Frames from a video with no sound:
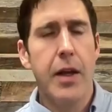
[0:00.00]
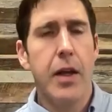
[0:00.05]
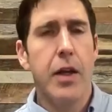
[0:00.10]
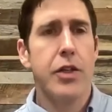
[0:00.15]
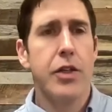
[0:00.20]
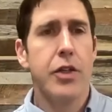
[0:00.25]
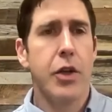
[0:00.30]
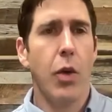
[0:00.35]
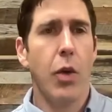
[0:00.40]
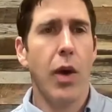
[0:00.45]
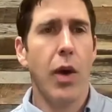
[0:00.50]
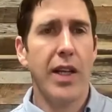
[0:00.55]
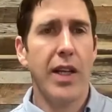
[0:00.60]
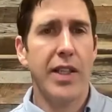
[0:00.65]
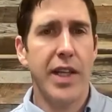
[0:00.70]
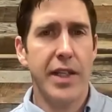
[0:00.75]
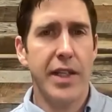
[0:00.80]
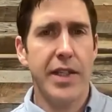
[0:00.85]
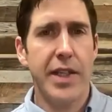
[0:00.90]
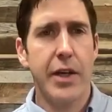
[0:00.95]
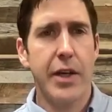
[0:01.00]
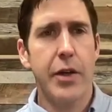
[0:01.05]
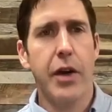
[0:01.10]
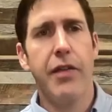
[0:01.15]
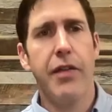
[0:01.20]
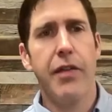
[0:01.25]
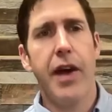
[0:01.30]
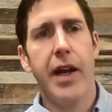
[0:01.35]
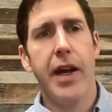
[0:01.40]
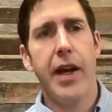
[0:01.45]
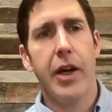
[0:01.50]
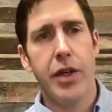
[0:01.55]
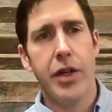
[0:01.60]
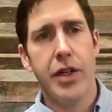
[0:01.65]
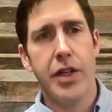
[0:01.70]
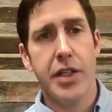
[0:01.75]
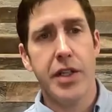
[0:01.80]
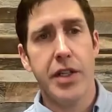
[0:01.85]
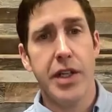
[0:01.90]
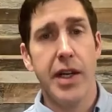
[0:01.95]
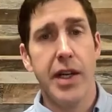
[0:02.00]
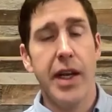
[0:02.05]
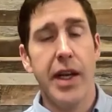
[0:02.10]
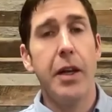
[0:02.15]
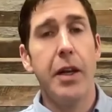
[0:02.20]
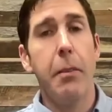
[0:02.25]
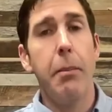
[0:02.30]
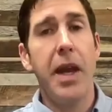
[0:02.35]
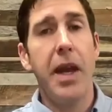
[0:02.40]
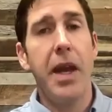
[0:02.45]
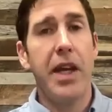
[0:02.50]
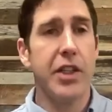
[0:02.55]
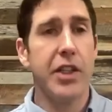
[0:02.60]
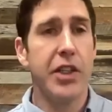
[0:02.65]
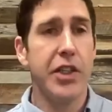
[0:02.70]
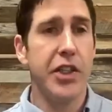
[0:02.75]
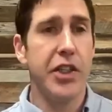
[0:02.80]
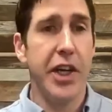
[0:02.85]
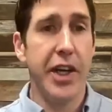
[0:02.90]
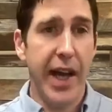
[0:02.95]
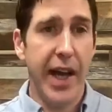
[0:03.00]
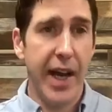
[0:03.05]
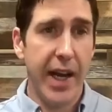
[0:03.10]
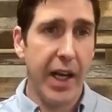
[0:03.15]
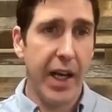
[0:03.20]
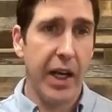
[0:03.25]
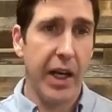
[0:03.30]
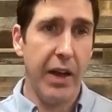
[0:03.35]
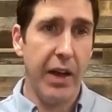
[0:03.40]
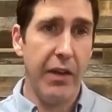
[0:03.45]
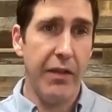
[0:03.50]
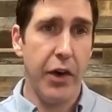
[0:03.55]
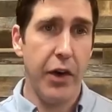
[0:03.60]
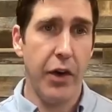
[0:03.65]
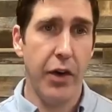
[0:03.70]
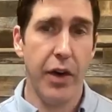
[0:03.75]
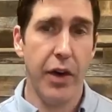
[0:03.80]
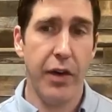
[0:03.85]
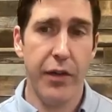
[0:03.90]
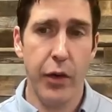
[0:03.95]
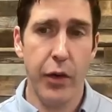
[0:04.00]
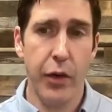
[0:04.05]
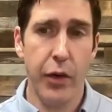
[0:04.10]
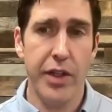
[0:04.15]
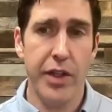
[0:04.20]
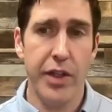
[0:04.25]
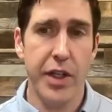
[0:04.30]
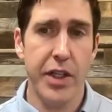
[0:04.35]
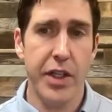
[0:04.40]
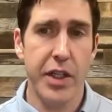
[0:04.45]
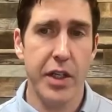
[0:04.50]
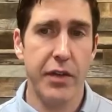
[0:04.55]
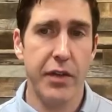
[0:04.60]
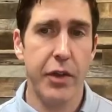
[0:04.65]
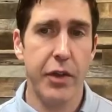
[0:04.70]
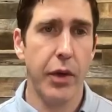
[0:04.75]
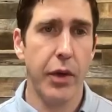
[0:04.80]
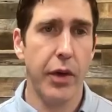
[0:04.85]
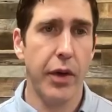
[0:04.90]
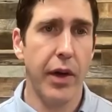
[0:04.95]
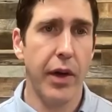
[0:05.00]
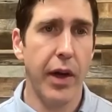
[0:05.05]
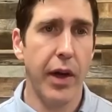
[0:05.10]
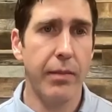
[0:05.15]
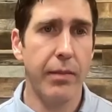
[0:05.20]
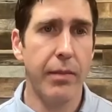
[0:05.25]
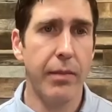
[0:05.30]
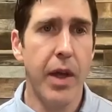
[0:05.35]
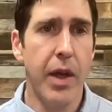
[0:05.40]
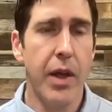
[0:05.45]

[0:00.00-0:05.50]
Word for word: So while I say saturated fat increases it, it depends genetically if you're if you're really sensitive to it or not.